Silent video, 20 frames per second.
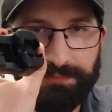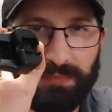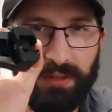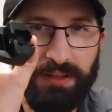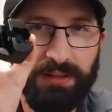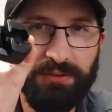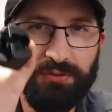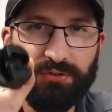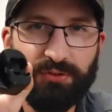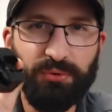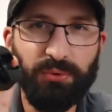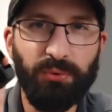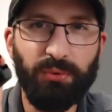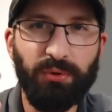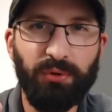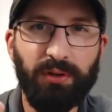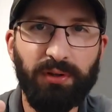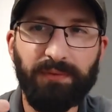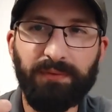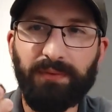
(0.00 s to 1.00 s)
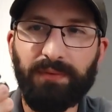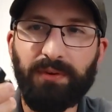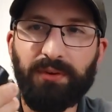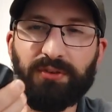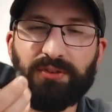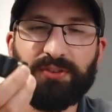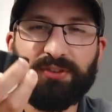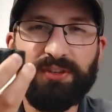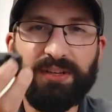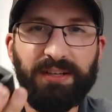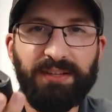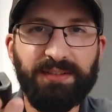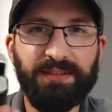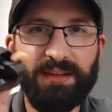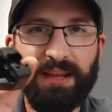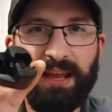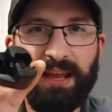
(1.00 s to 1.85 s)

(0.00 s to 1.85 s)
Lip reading: and this tool seats